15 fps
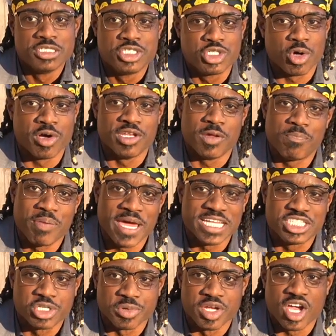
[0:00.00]
join the
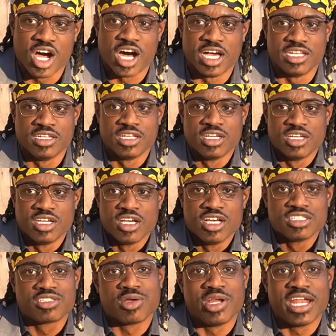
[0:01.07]
Patreon
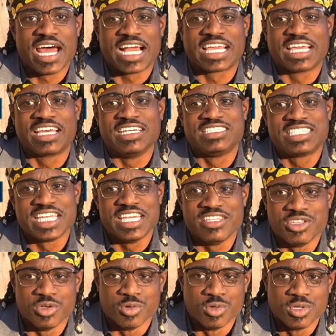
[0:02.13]
so that I can
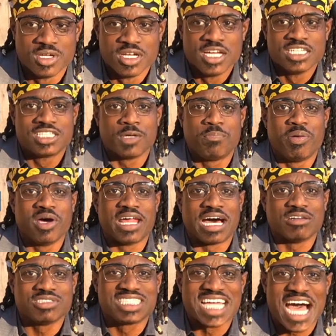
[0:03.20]
continue to put
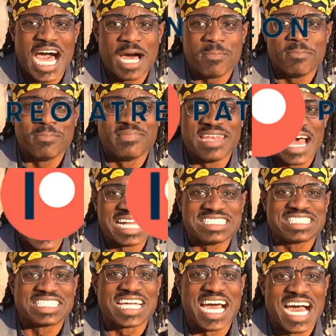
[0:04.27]
out top-notch
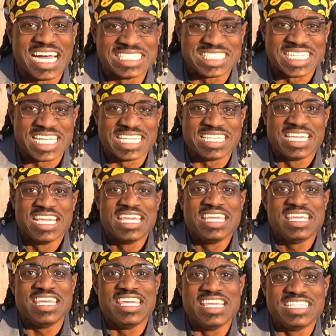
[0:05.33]
content
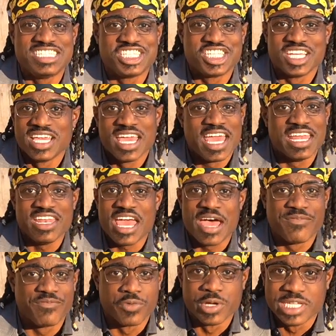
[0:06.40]
each and
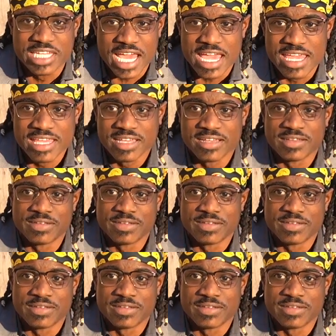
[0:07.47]
every day.